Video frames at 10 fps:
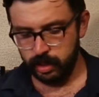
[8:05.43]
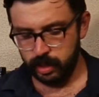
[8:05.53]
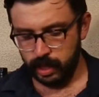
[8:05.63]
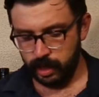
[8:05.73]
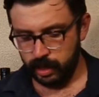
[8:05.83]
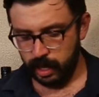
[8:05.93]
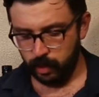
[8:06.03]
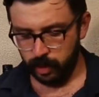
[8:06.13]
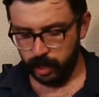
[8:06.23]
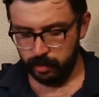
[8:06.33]
And
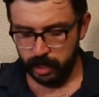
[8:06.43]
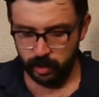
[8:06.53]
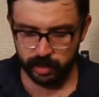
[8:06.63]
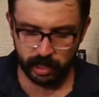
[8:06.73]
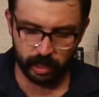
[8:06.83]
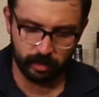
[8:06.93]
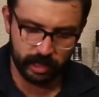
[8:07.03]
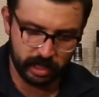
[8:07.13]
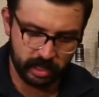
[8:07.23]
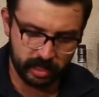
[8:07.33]
then we're going to be using our
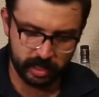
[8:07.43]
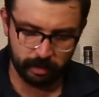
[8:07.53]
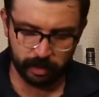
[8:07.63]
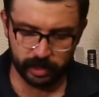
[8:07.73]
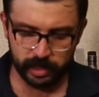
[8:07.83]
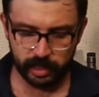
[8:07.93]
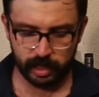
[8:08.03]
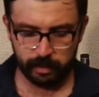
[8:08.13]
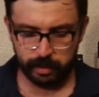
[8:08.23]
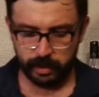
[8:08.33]
rich simple syrup,